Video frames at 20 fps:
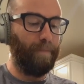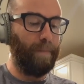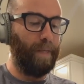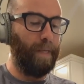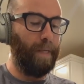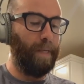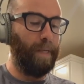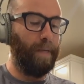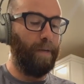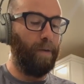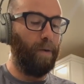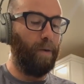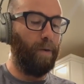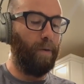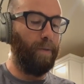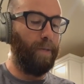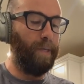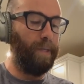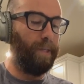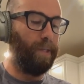getting
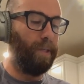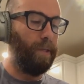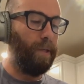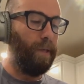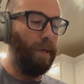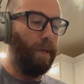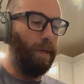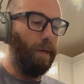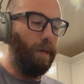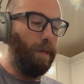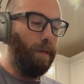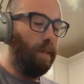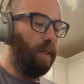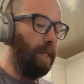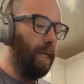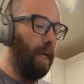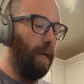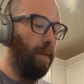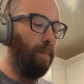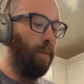all this
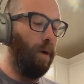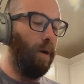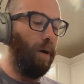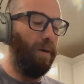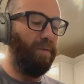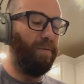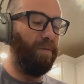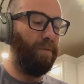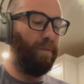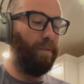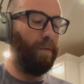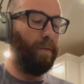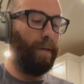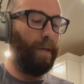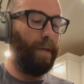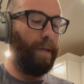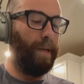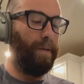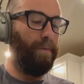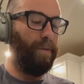tape off
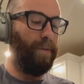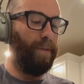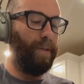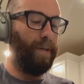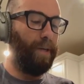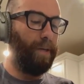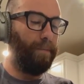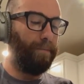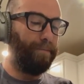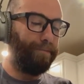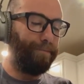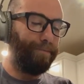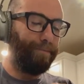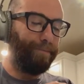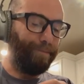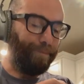and everything.